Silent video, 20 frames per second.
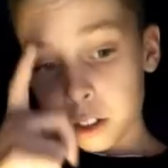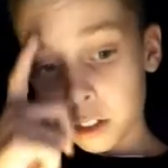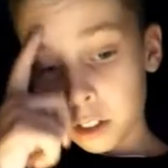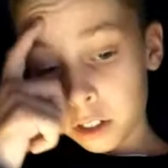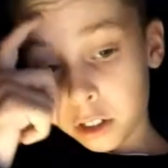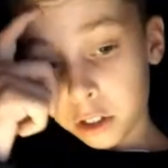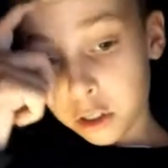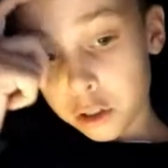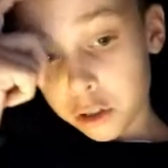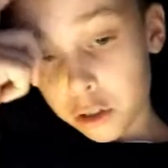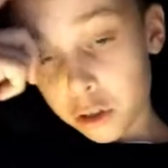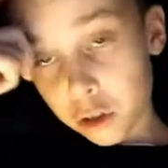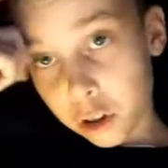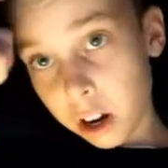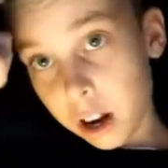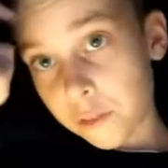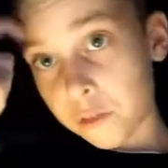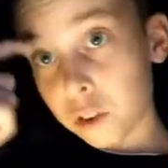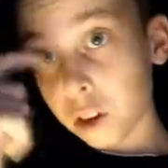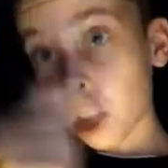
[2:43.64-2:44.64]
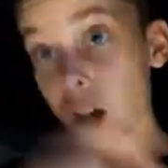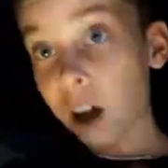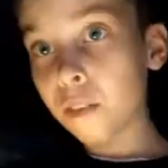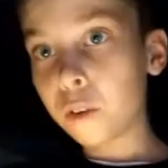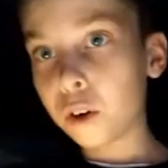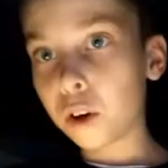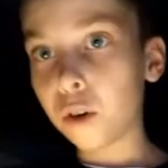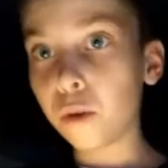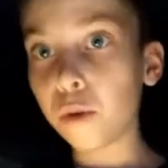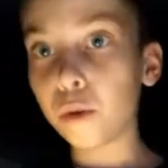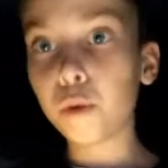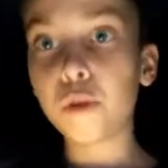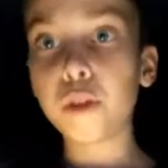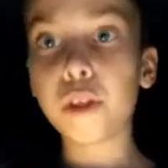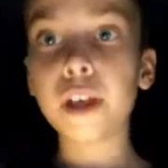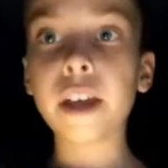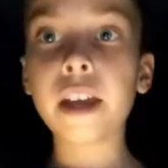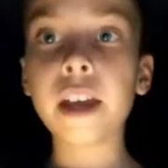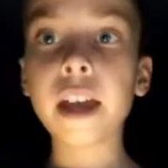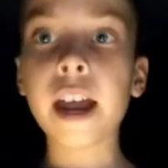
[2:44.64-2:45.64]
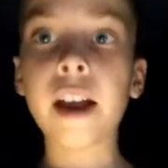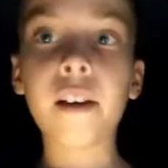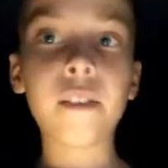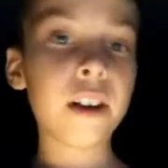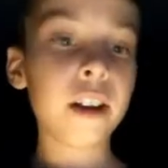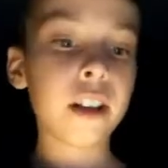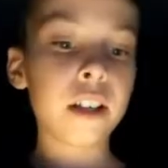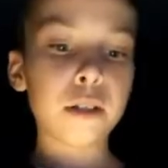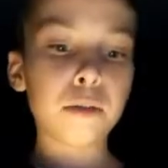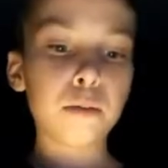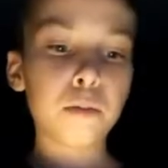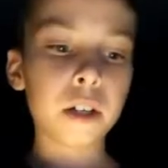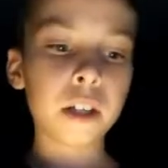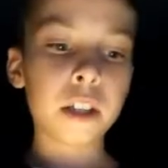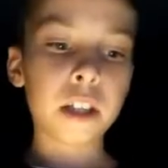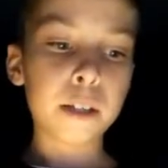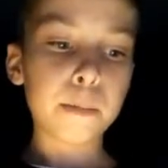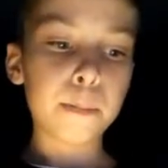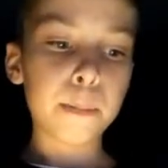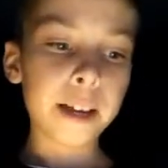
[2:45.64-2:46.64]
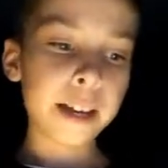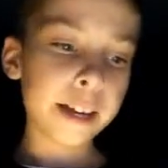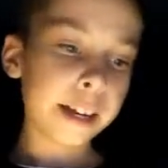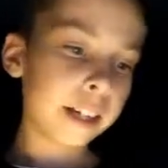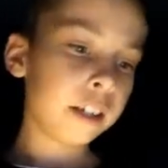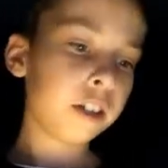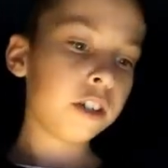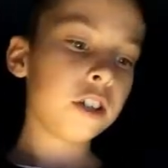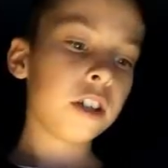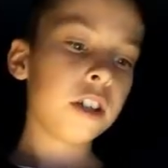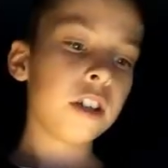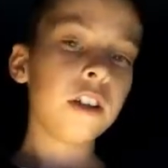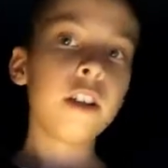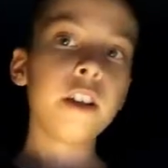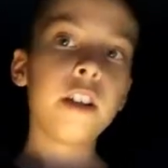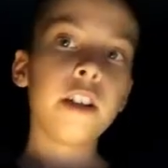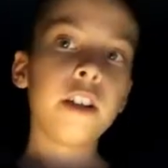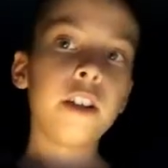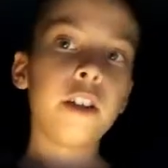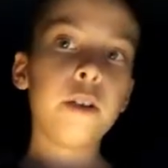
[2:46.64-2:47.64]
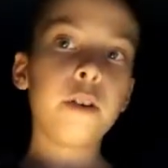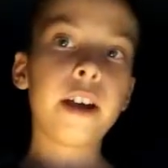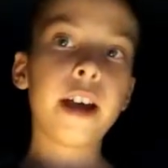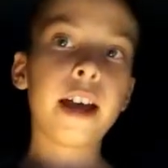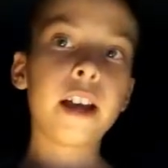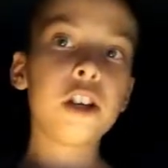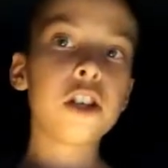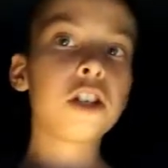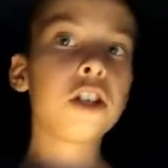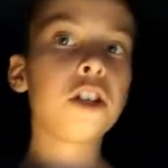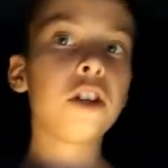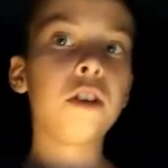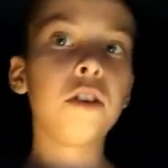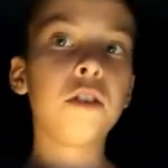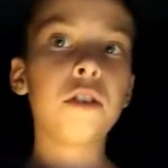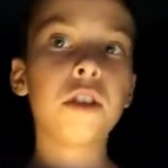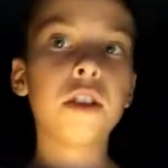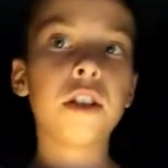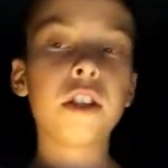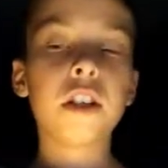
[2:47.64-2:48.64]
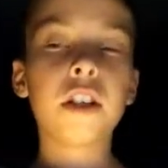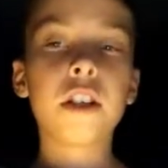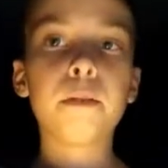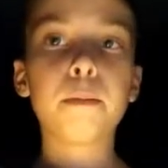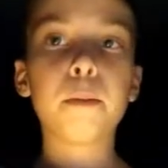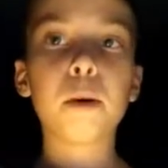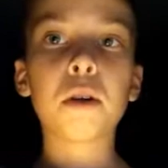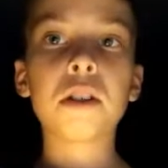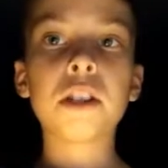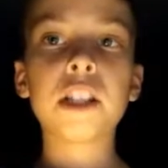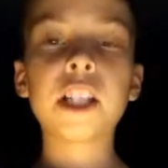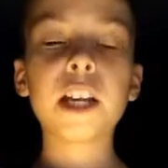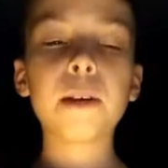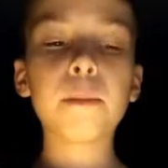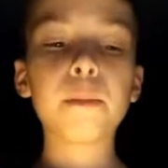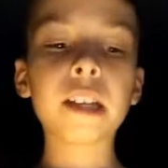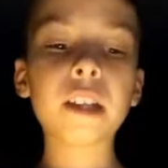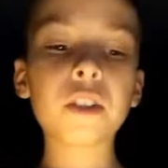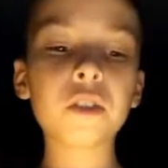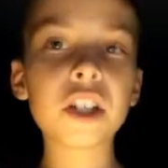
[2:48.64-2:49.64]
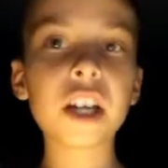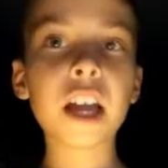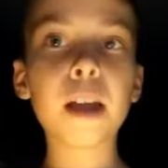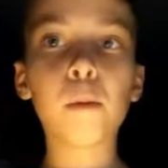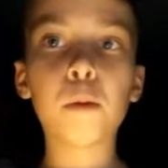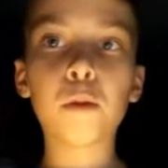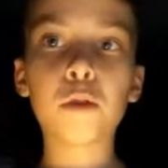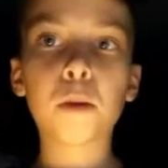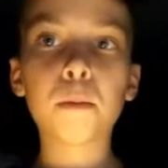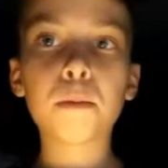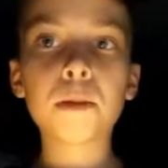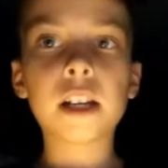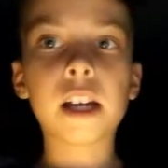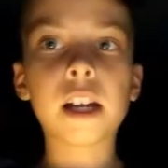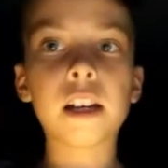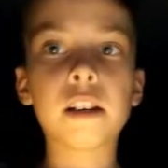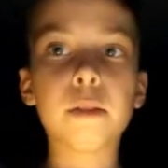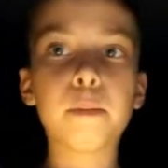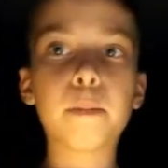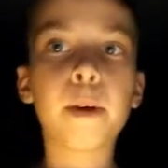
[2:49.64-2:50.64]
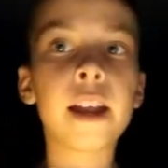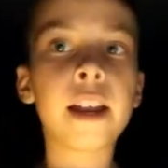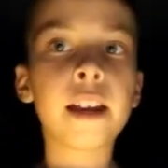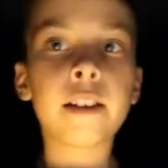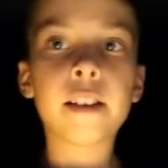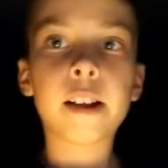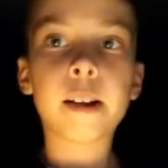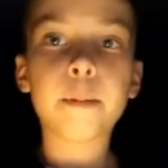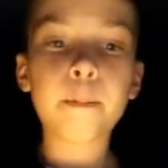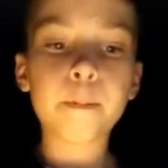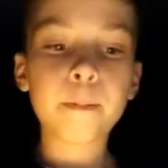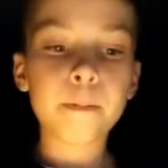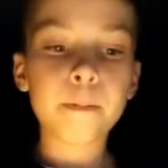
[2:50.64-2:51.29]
You do not have to cover all the areas with this paint. You can just do the most seen bits for tabletop standard painting.